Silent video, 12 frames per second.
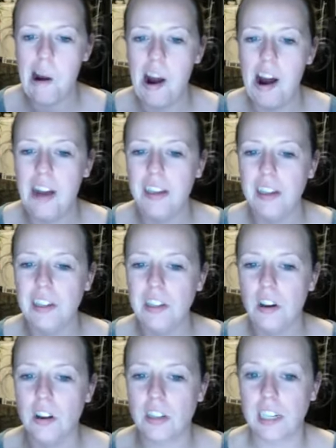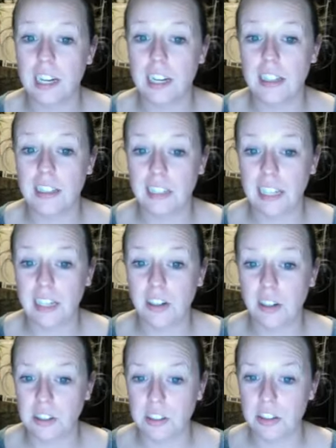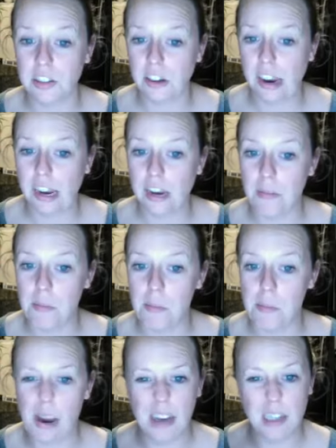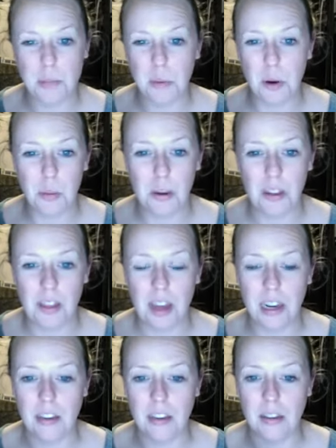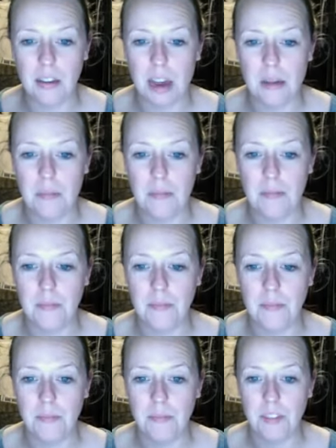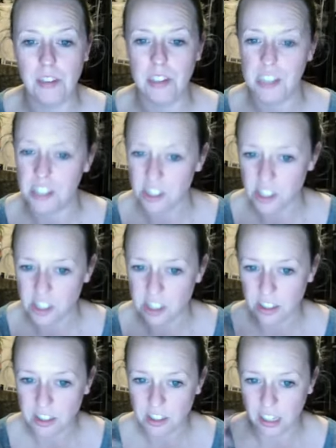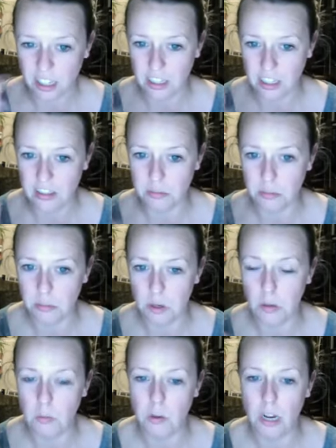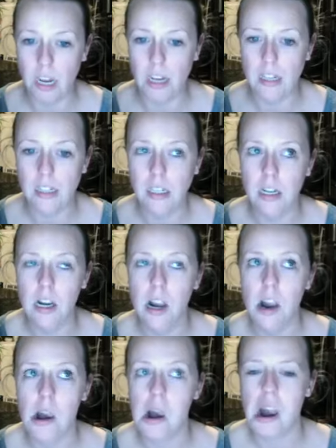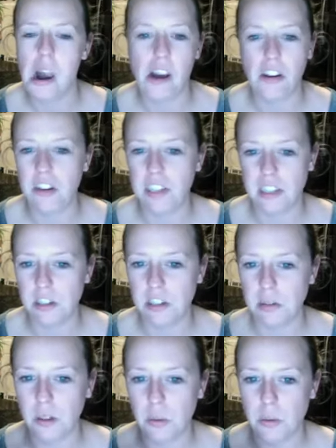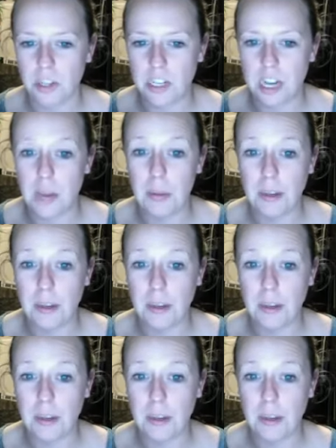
I use the On Guard Cleaner Concentrate. I just pour a bit of that in the dish, like in this hot water. I don't tend to do a lot of washing up.